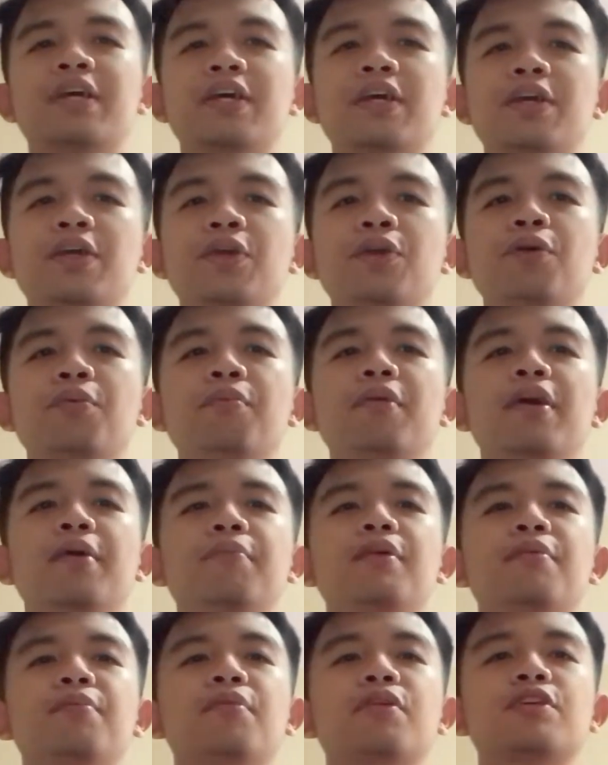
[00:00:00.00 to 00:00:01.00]
You may
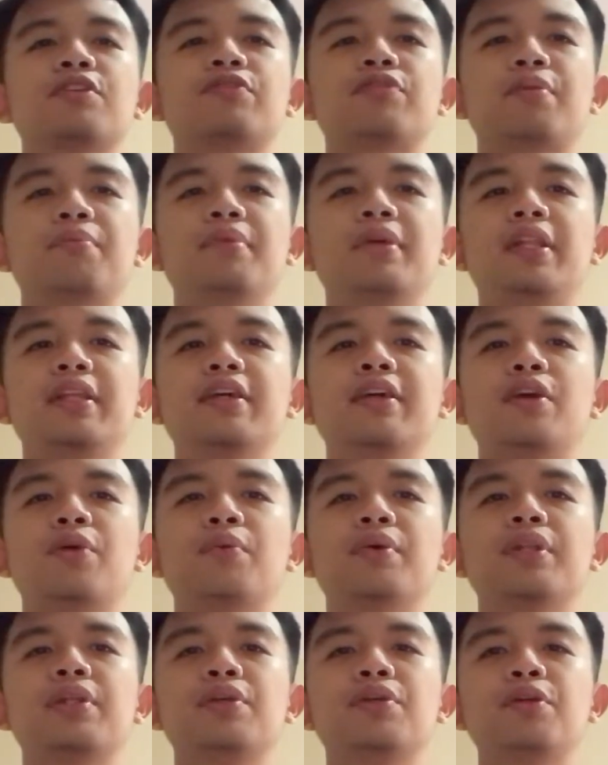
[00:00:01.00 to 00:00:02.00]
be most familiar
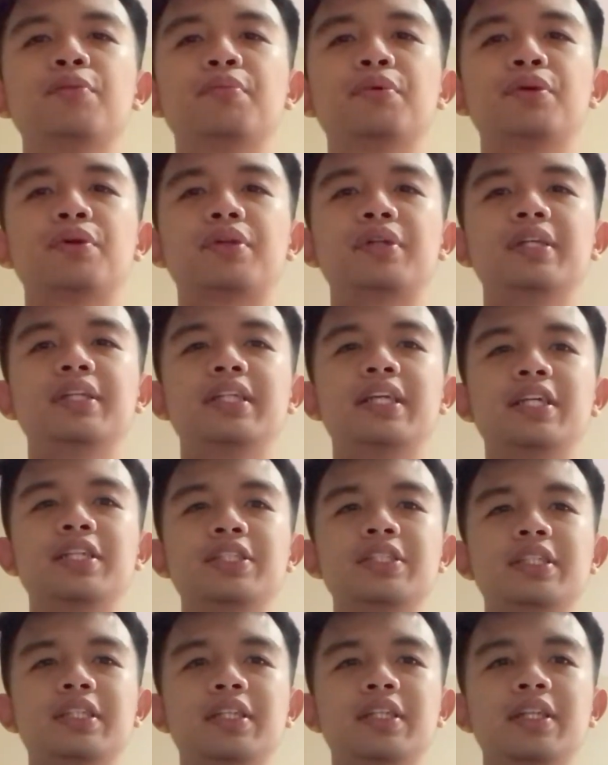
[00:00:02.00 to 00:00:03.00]
with group
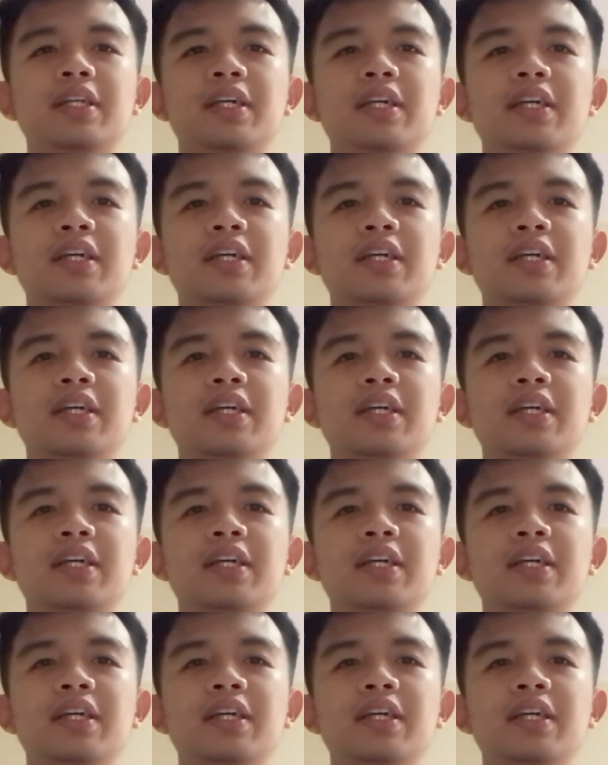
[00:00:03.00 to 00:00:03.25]
coordination